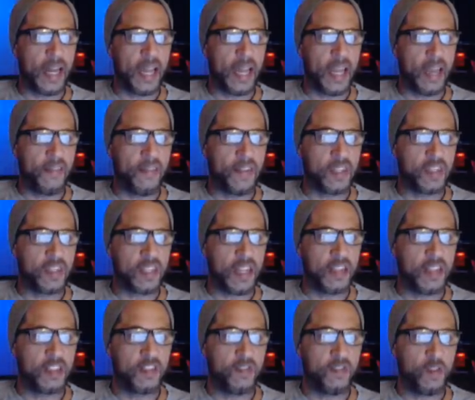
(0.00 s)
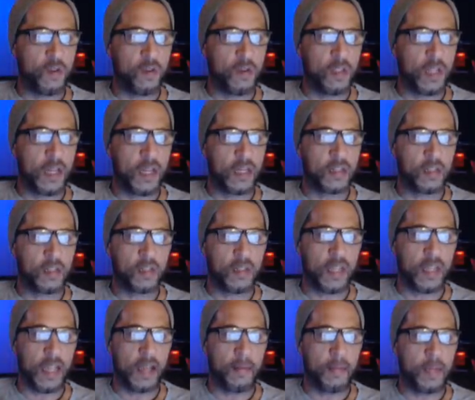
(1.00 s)
I have extensive neurological
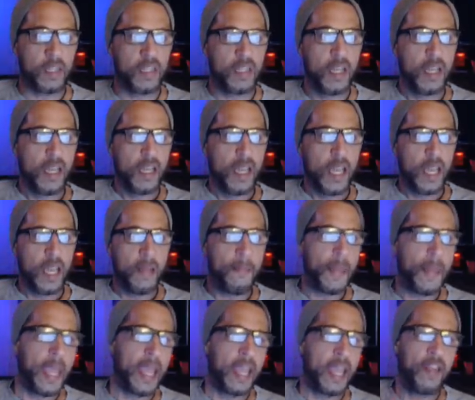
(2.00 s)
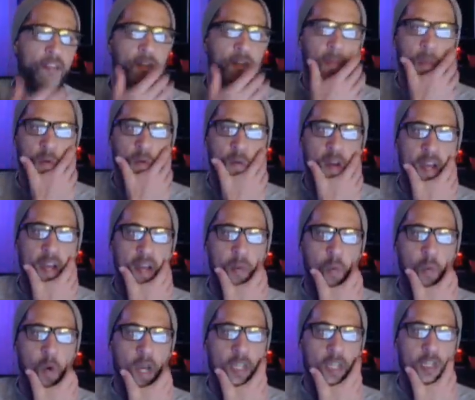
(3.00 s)
damage and pain from the
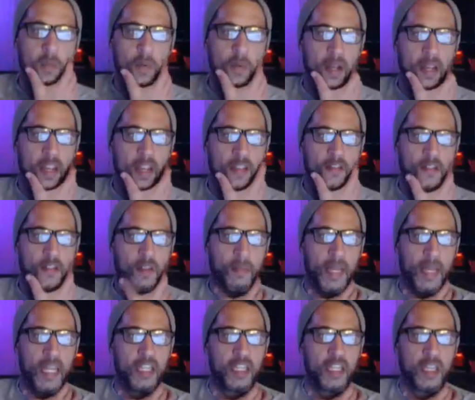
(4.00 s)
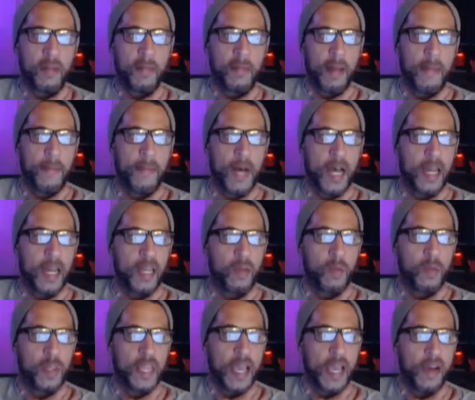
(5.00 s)
widespread inflammation in my body
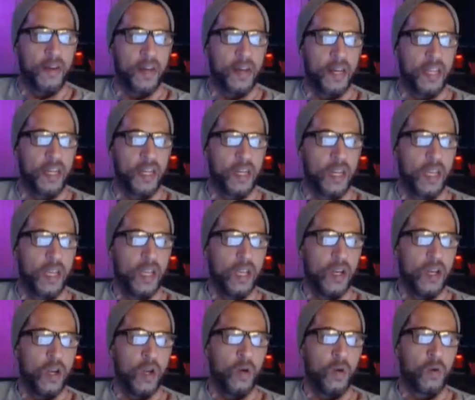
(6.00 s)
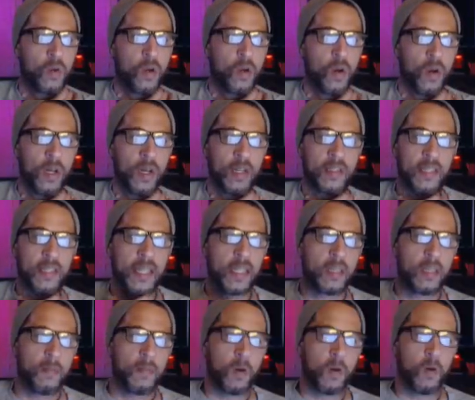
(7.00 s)
without any known cause at
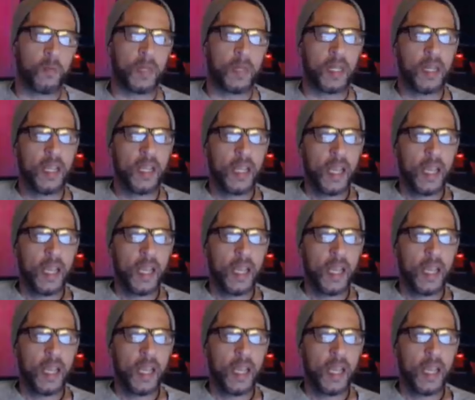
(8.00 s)
the moment.